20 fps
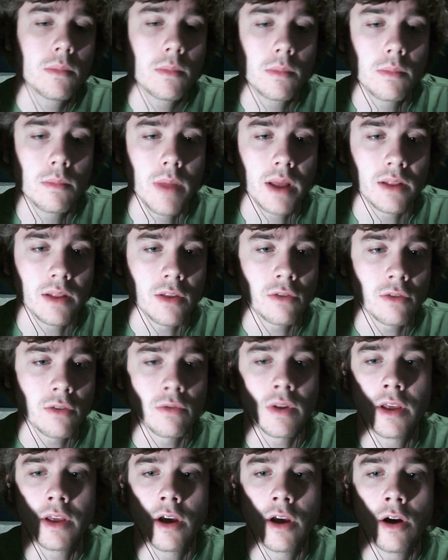make this
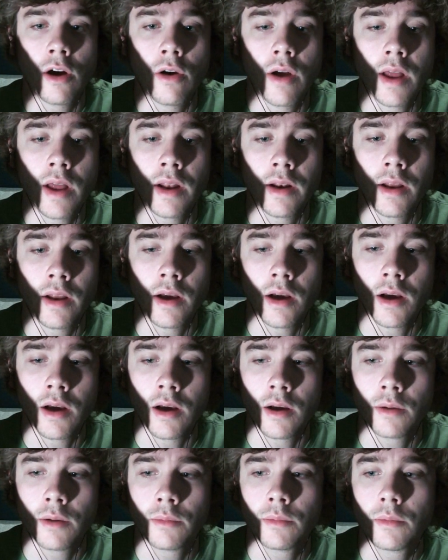video
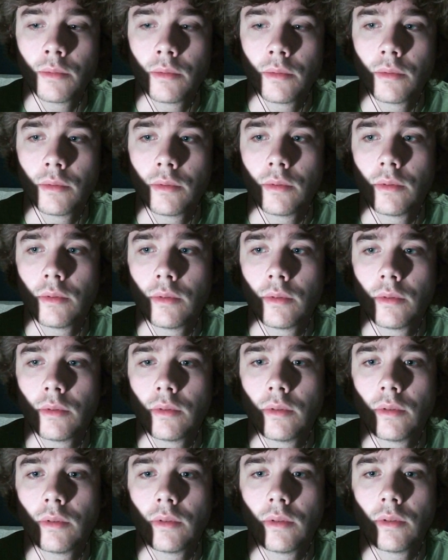and
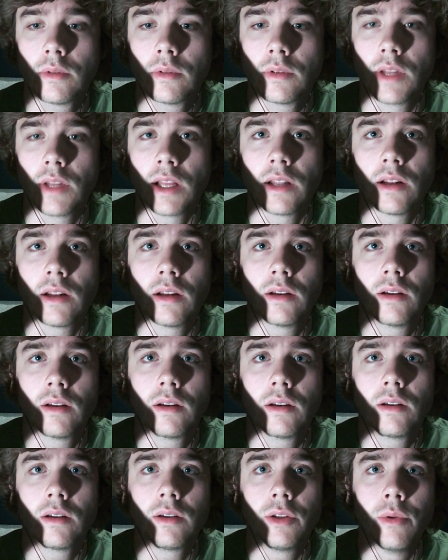let
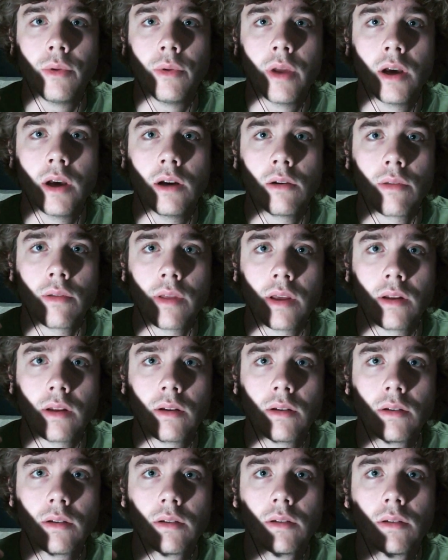you know that
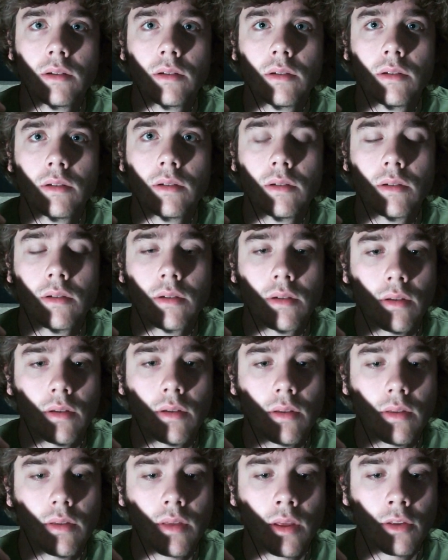
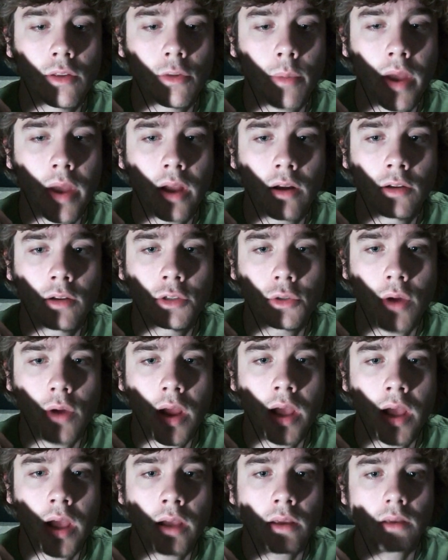things are back on
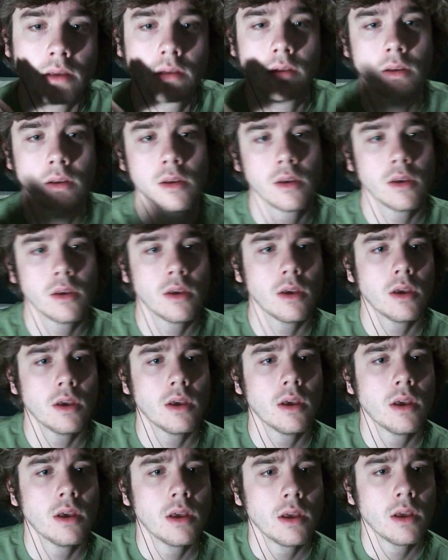track.
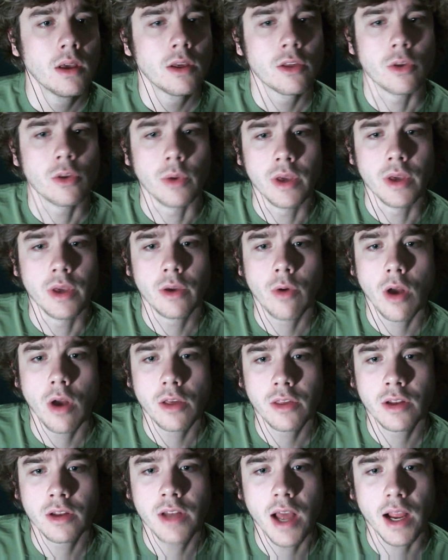So
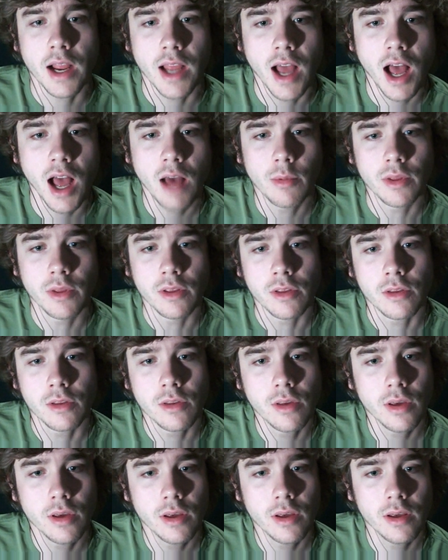iancrossland.com is
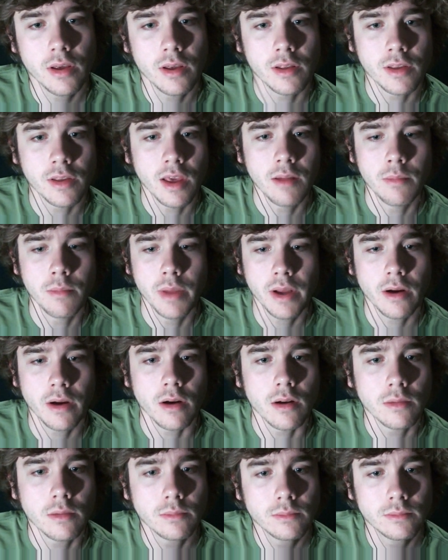getting
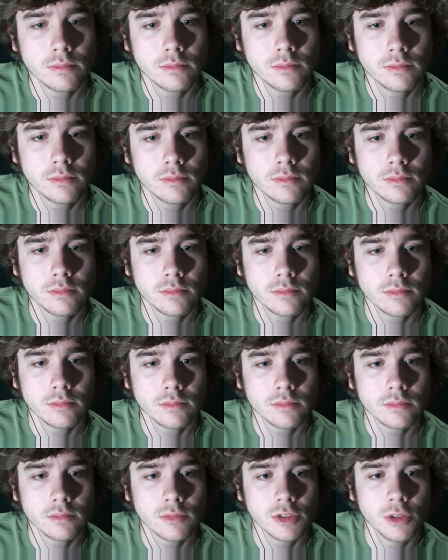bigger.
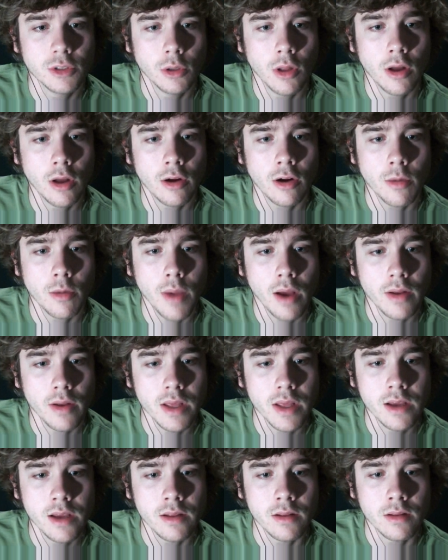It's no longer about
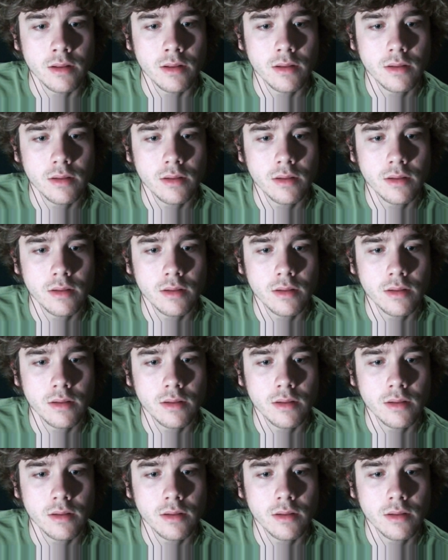Ian.